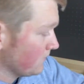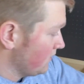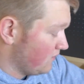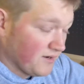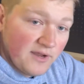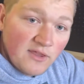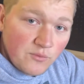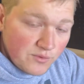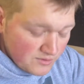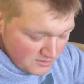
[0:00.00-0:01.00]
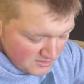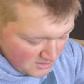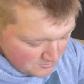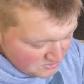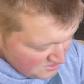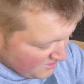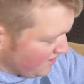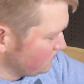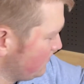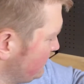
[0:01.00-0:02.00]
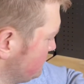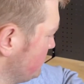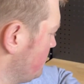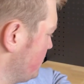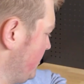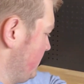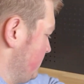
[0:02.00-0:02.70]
All right, now that we were talking about jig heads, we might as well go right into